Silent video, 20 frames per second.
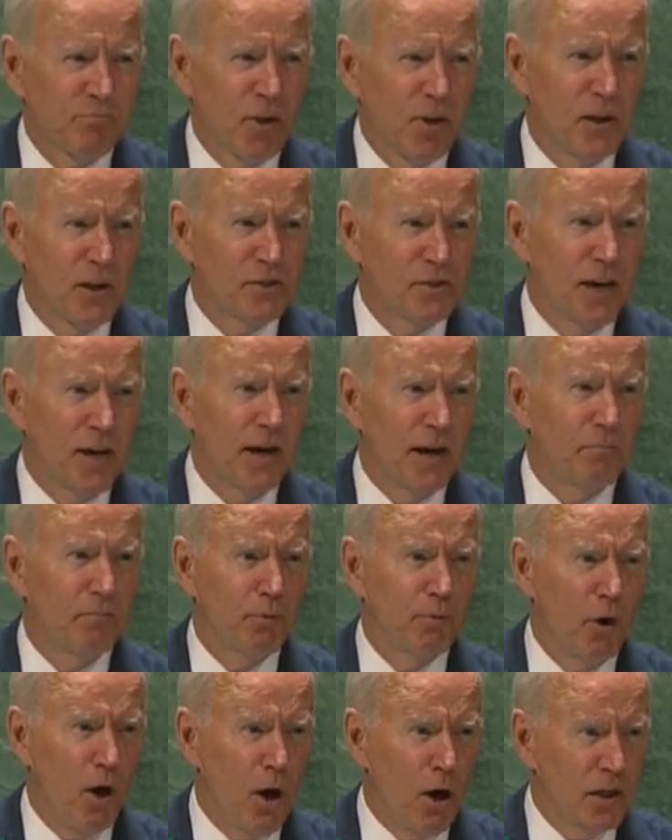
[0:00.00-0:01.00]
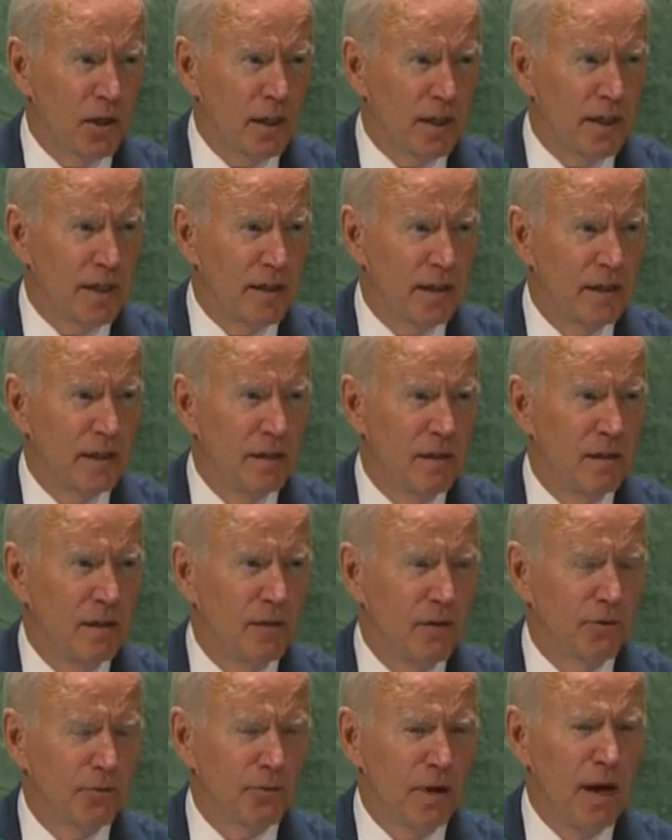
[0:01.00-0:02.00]
are shared broadly
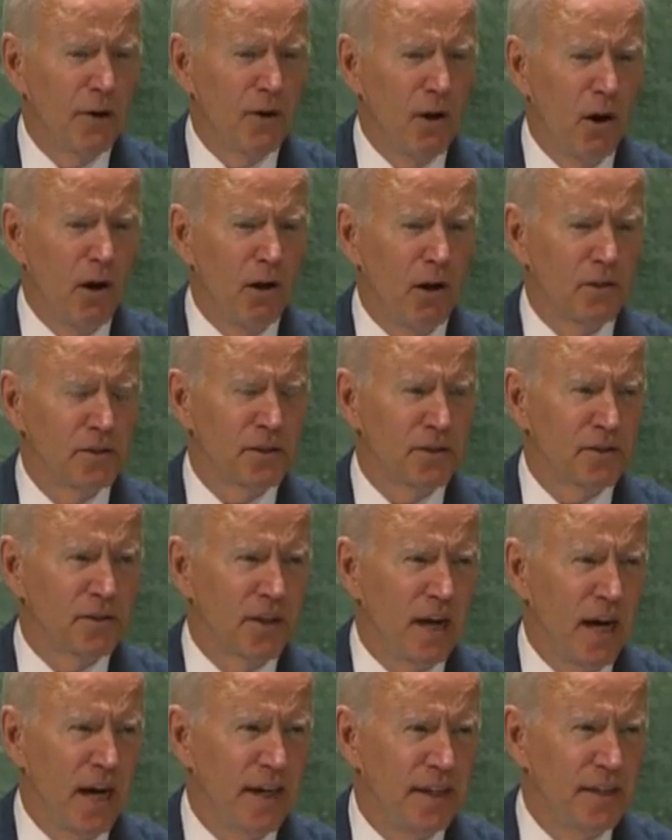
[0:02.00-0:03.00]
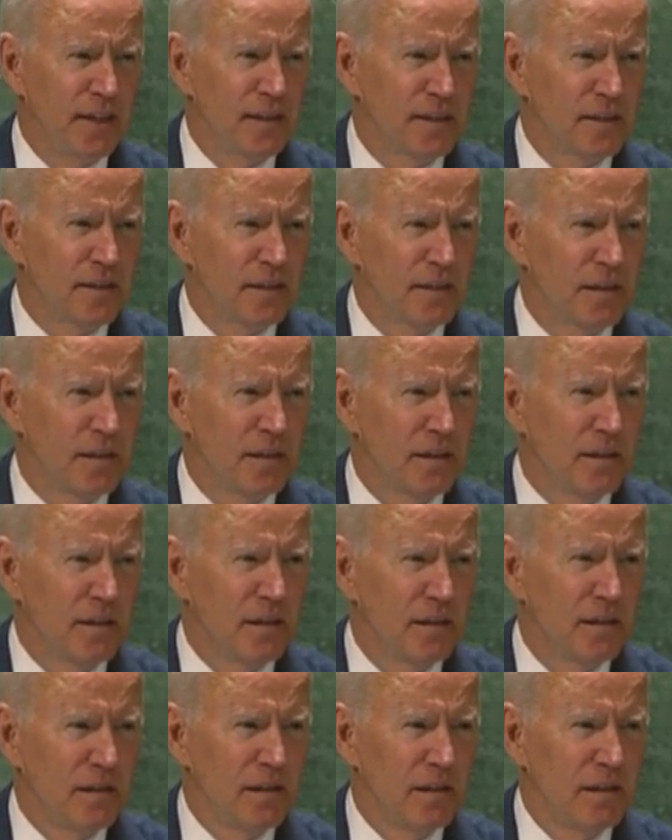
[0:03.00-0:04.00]
throughout all our societies.
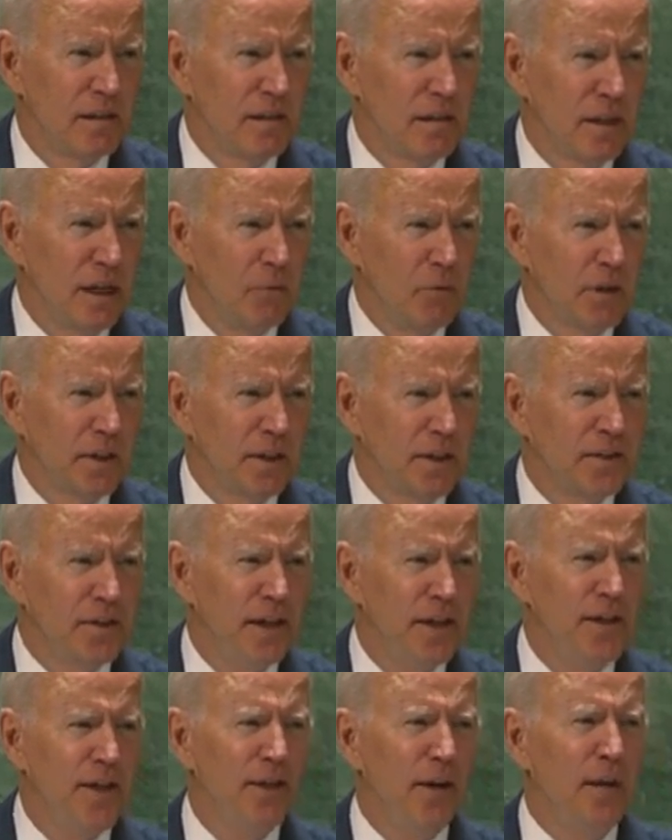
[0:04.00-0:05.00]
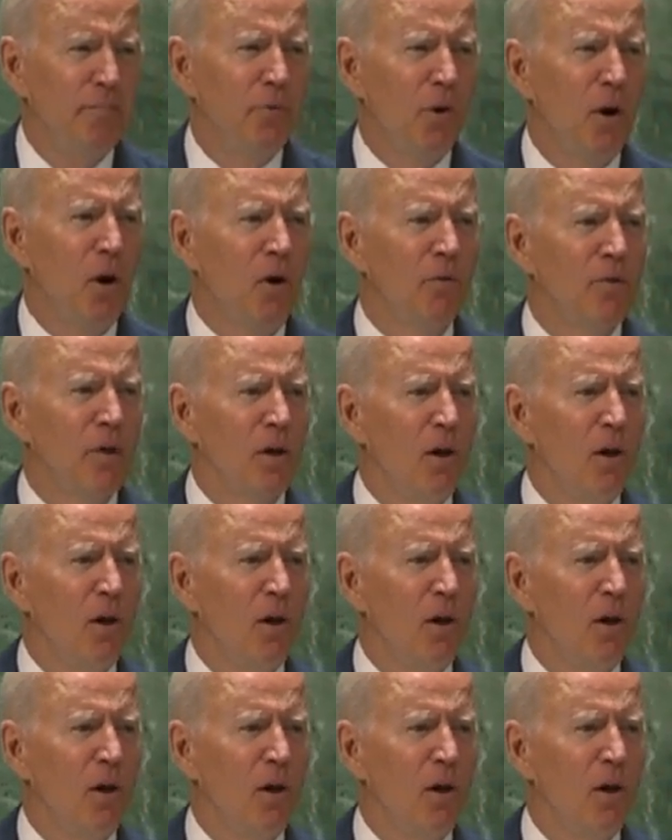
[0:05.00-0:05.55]
We'll continue to uphold the